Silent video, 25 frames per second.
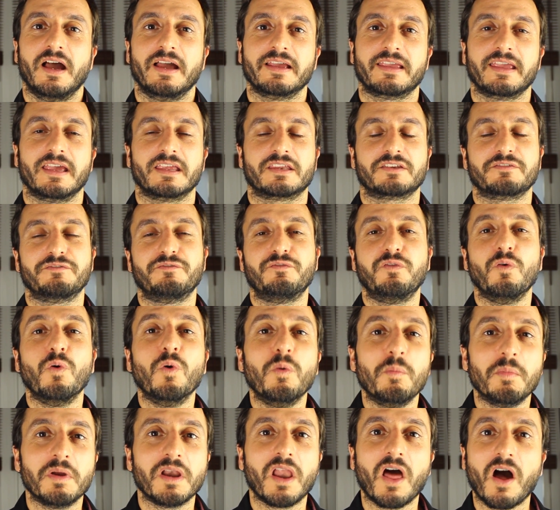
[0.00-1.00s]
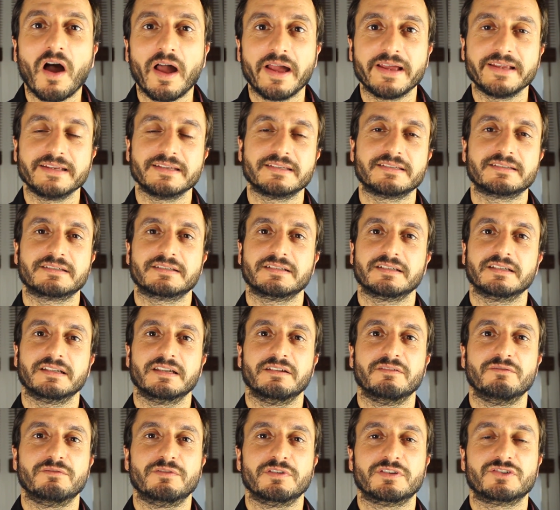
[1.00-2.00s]
I guess, formalized
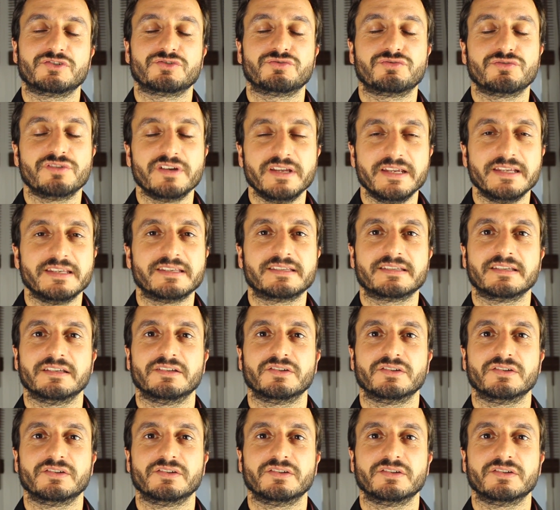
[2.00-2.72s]
retreats